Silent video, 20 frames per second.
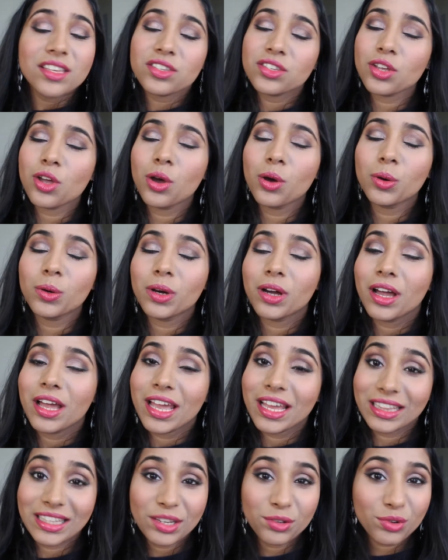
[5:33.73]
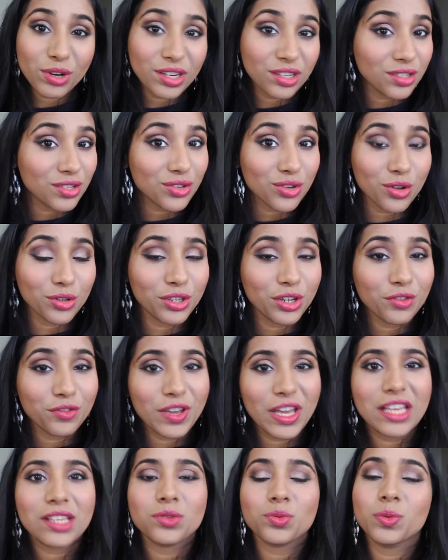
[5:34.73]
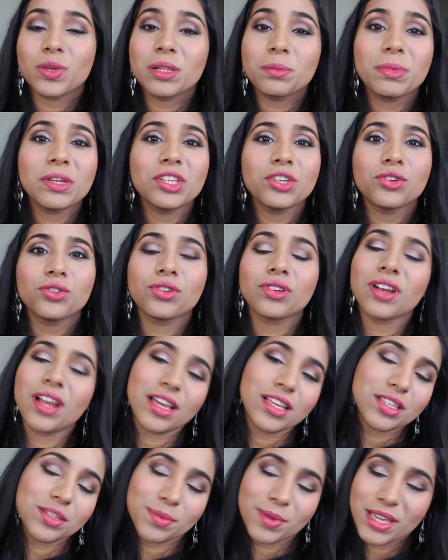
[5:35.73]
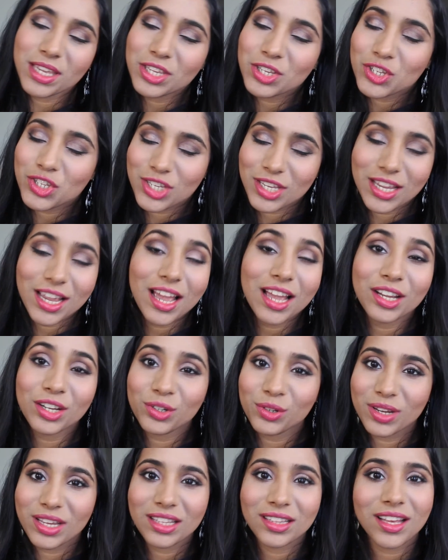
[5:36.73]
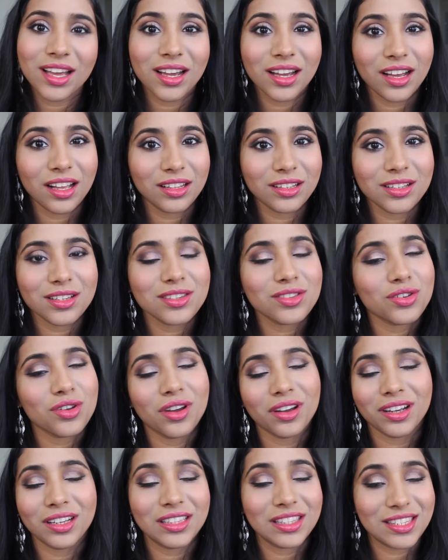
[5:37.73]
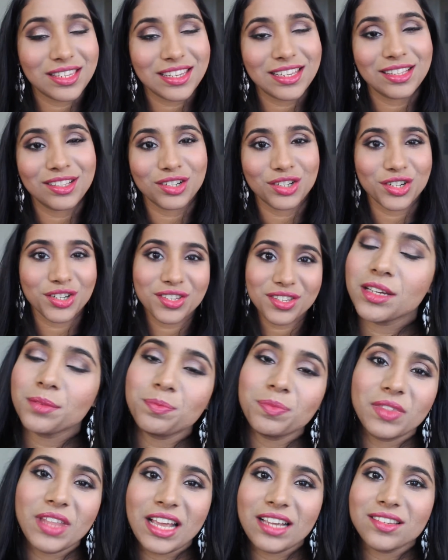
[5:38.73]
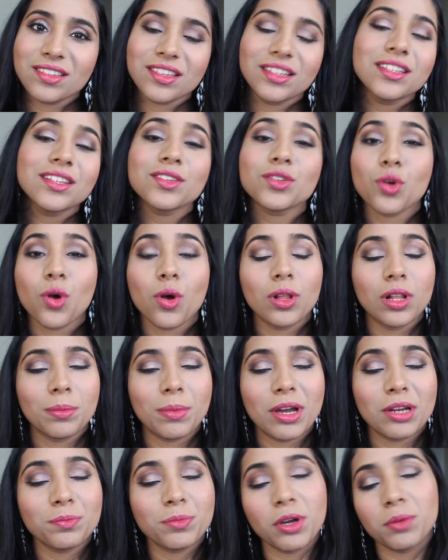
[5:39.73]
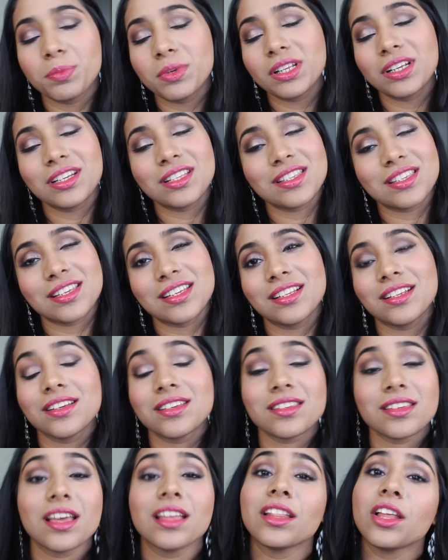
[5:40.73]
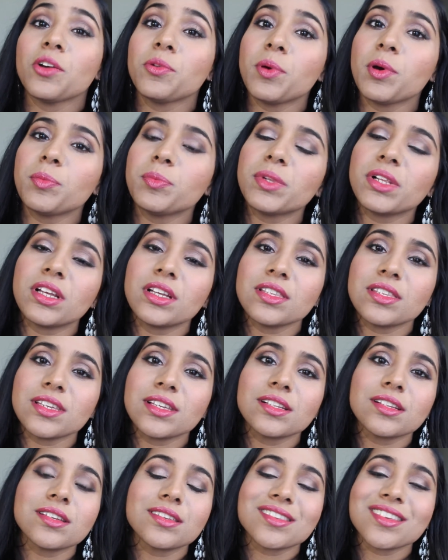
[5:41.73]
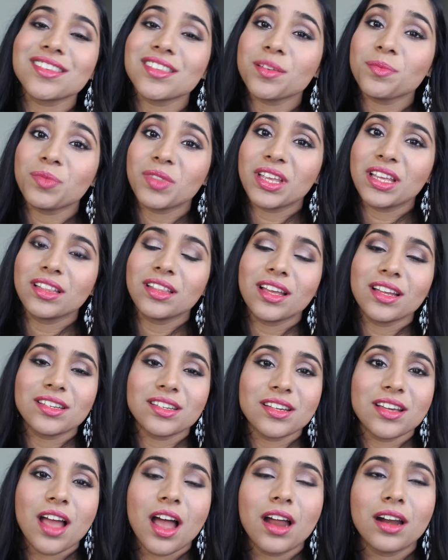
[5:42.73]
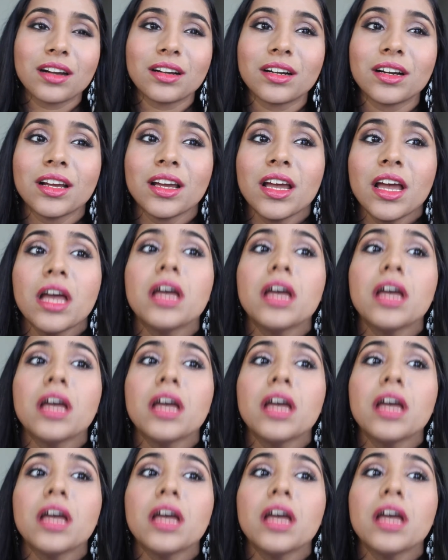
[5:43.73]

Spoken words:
So any redness on your face will be neutralized by using a green colors concealers. Up next, it is all about purple concealers. Now purple concealers are something that are